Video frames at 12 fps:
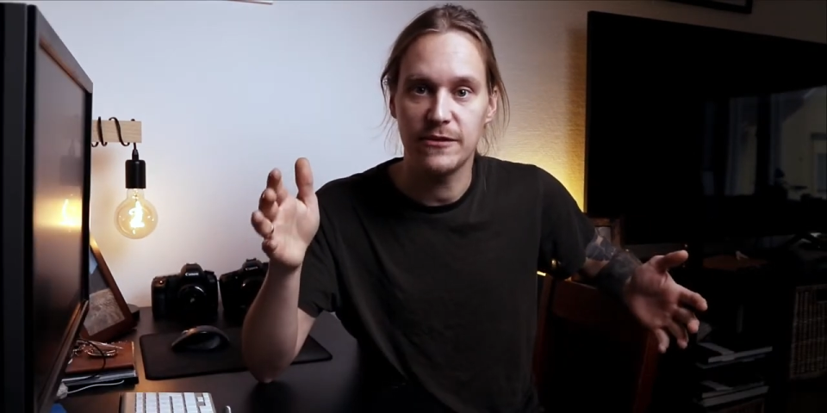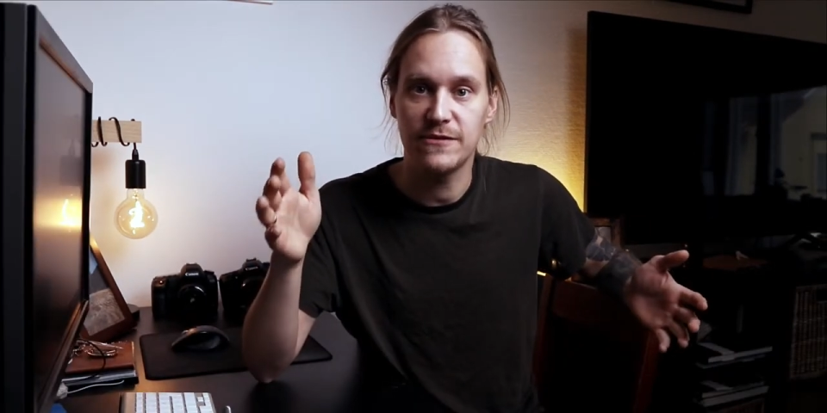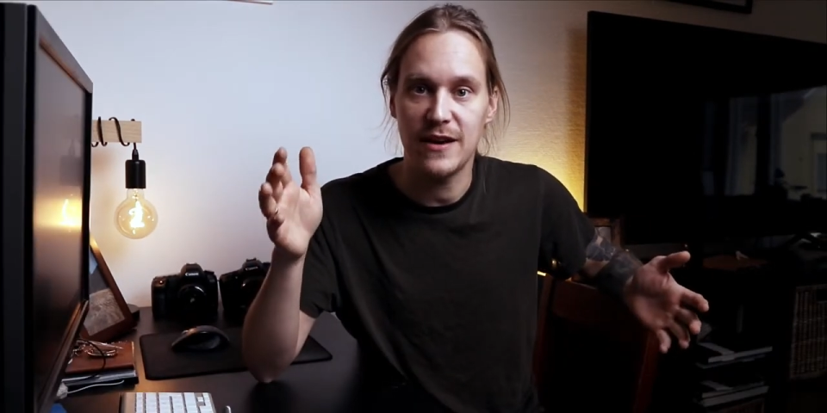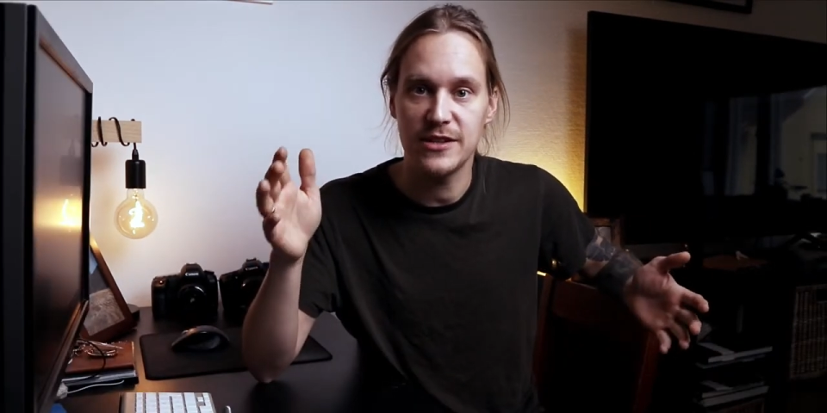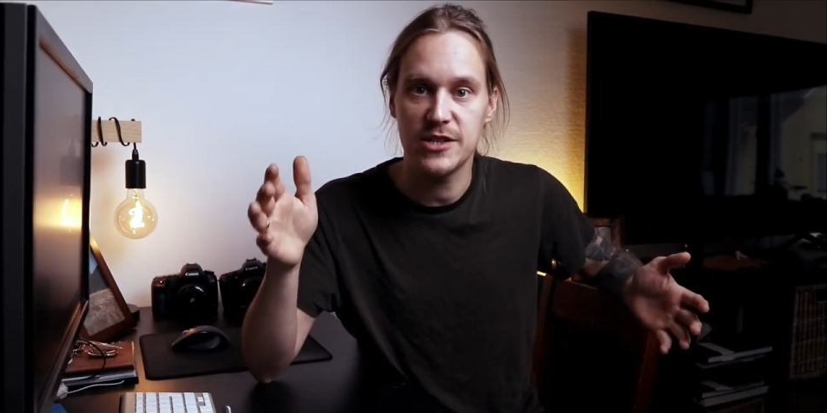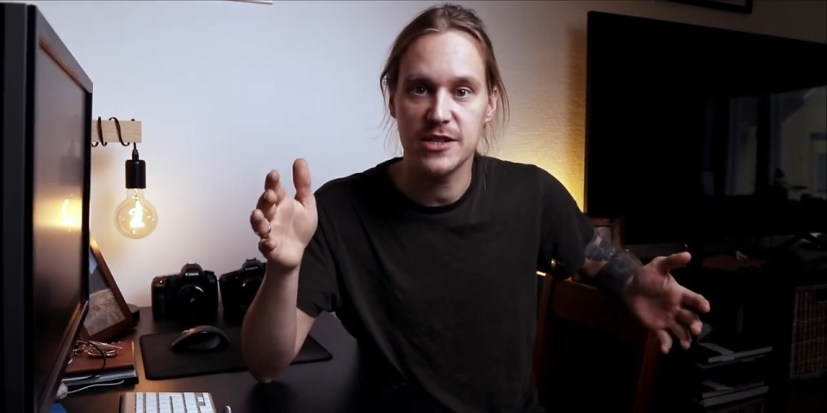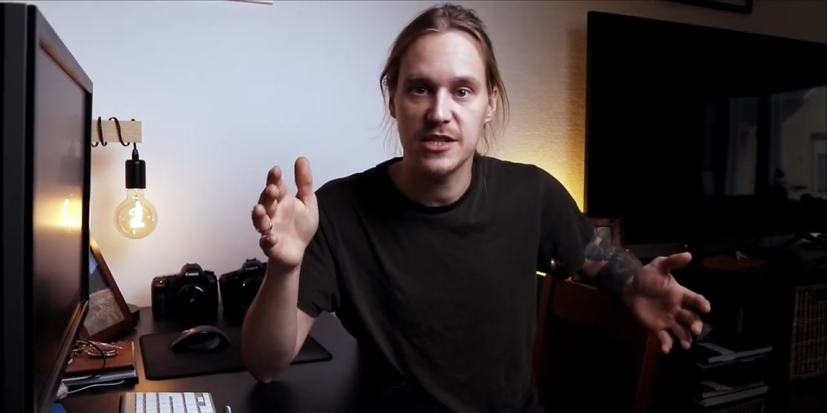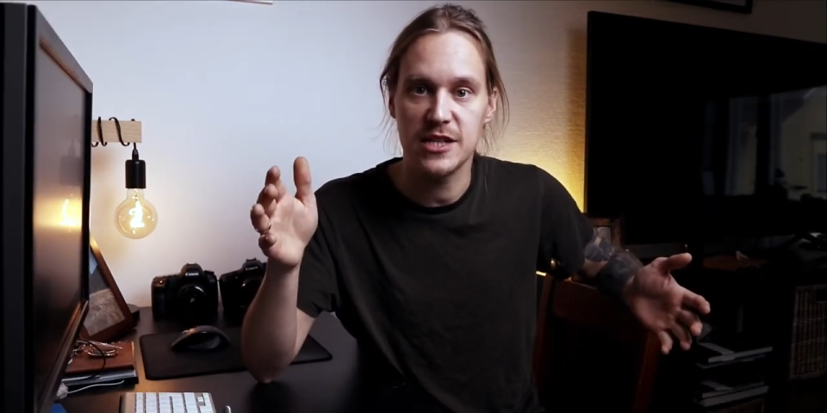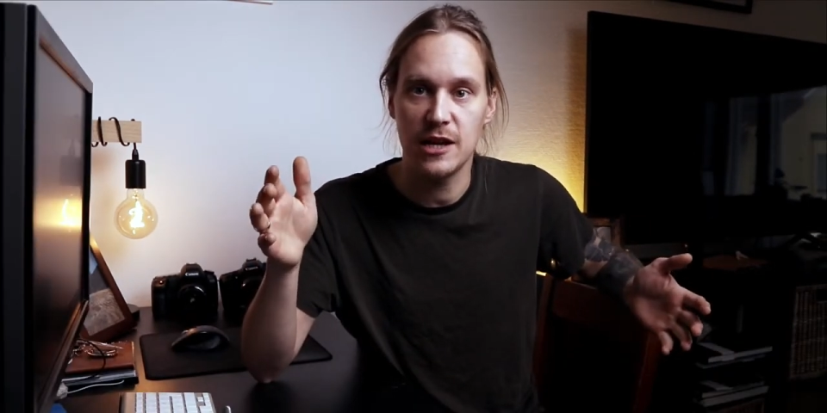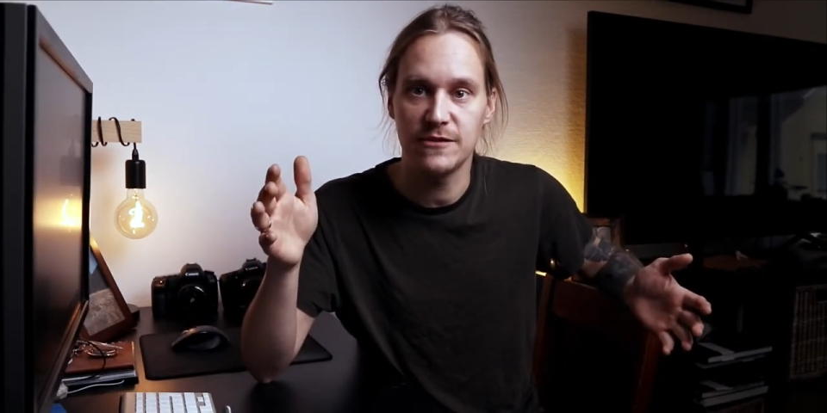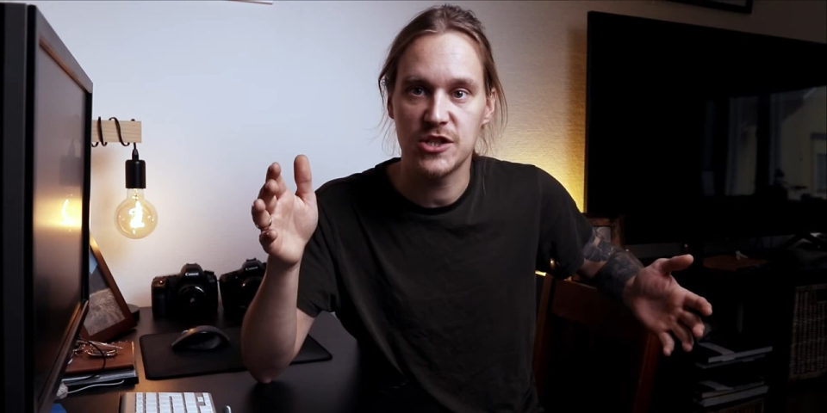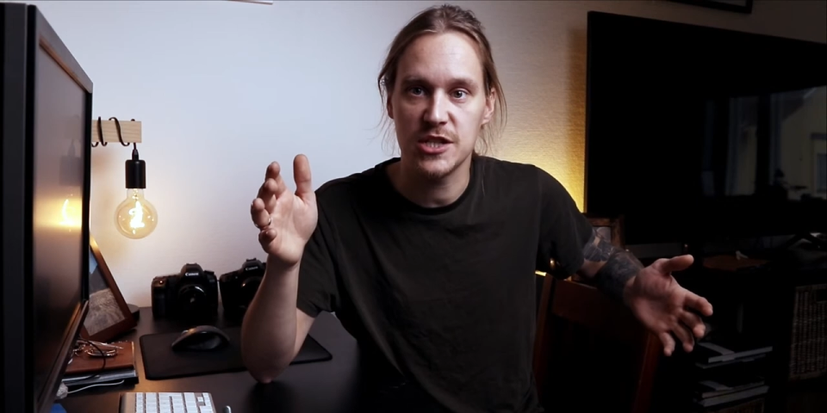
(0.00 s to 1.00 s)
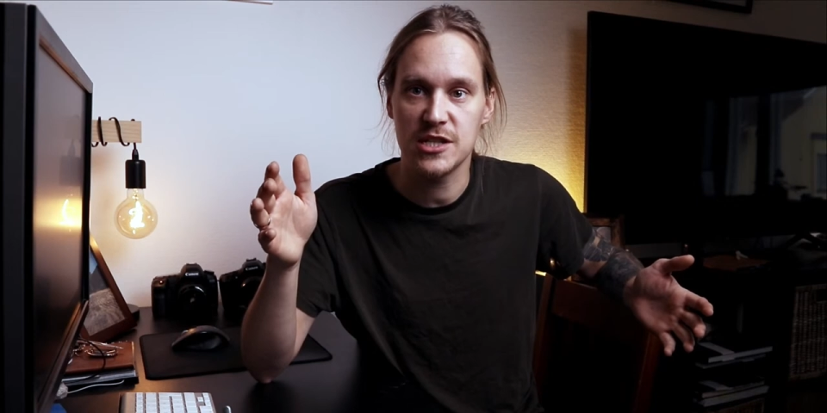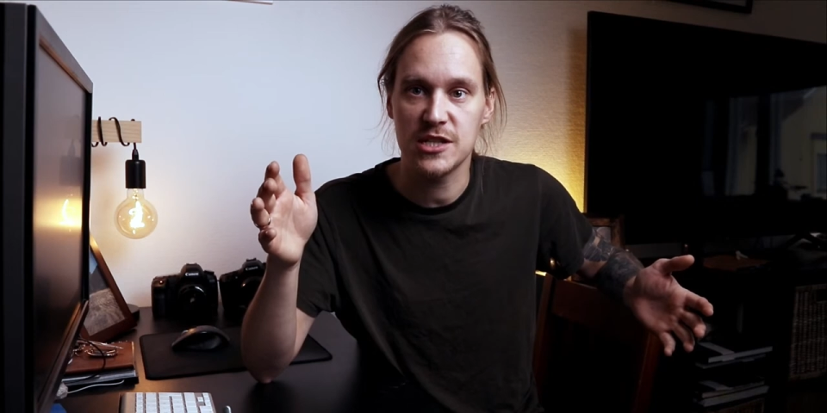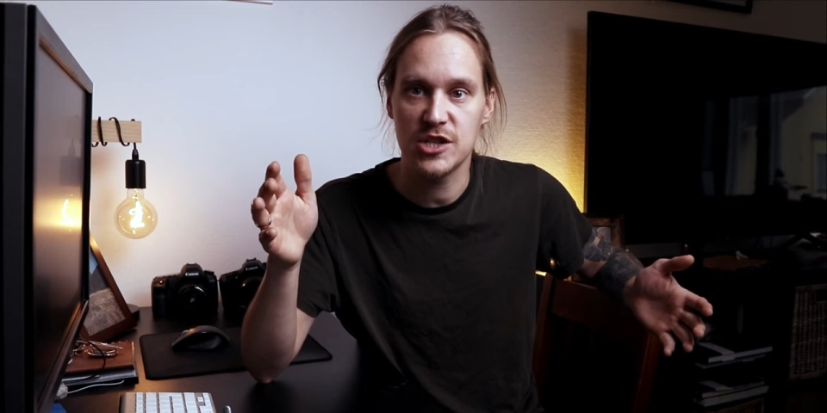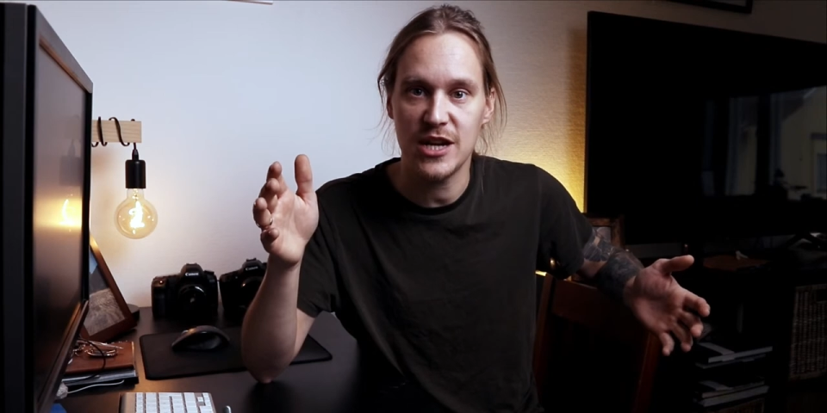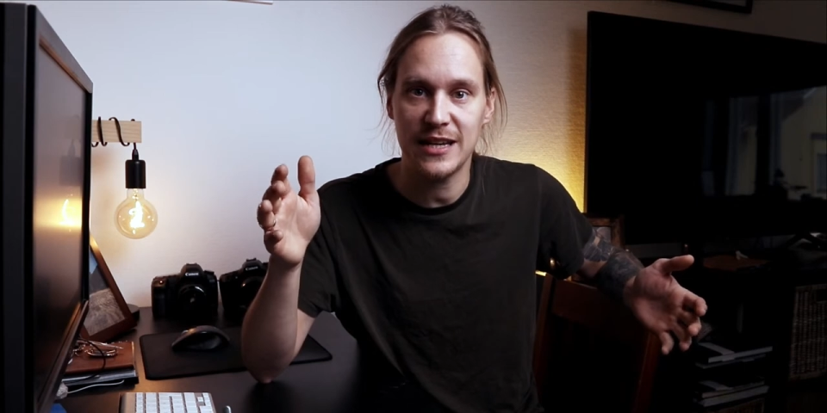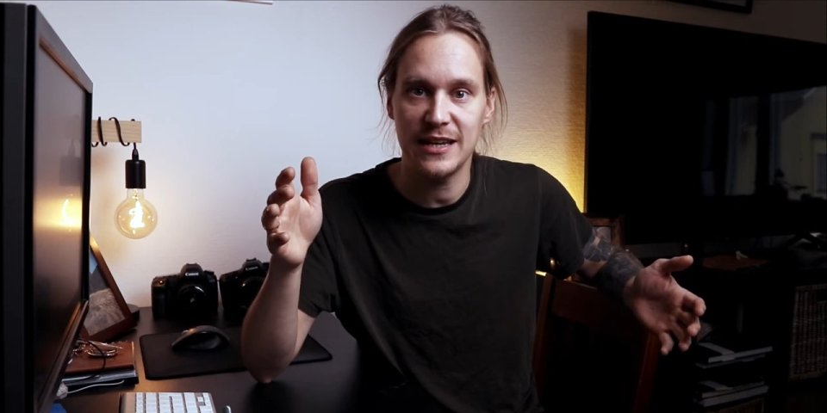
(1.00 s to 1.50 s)
you find yourself
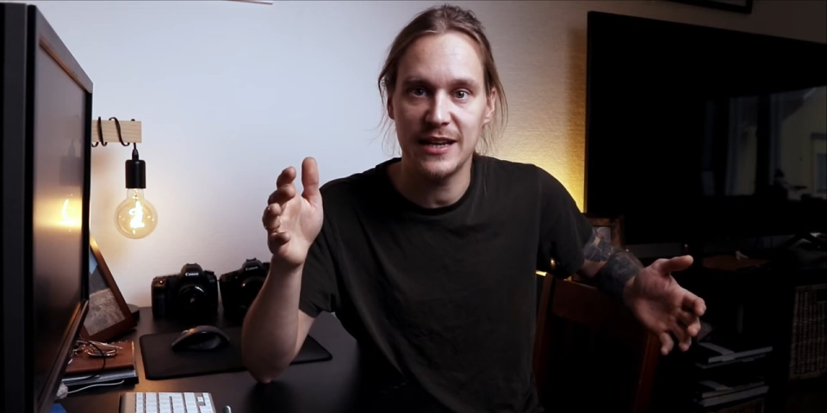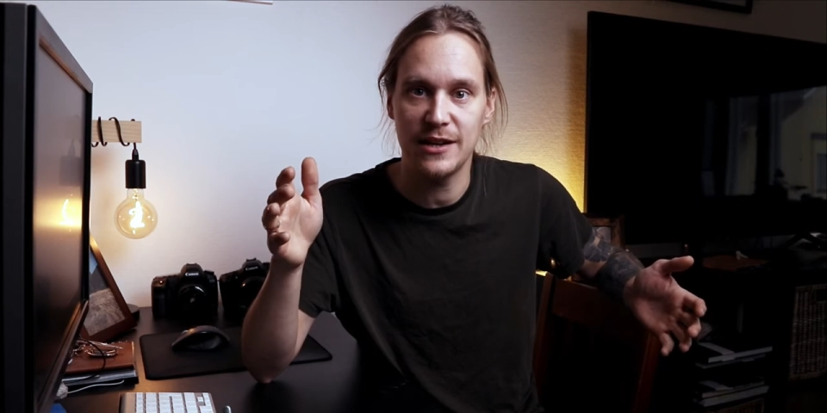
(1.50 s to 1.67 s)
just checking